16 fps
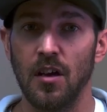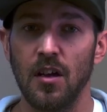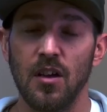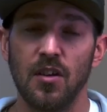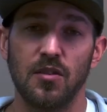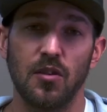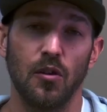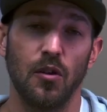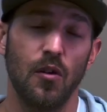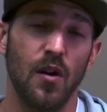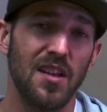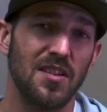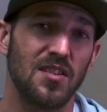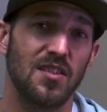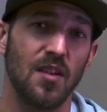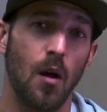So there
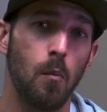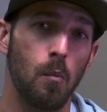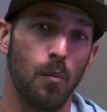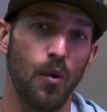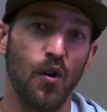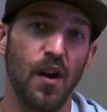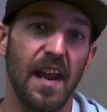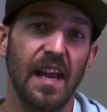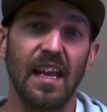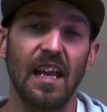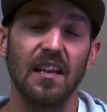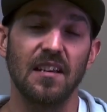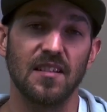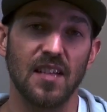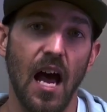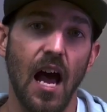is some break-in
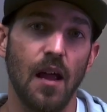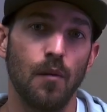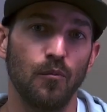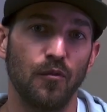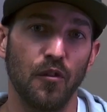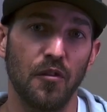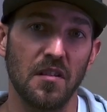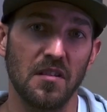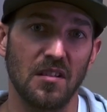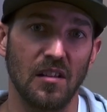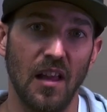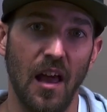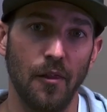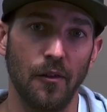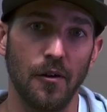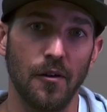time for this
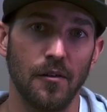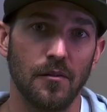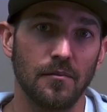leather.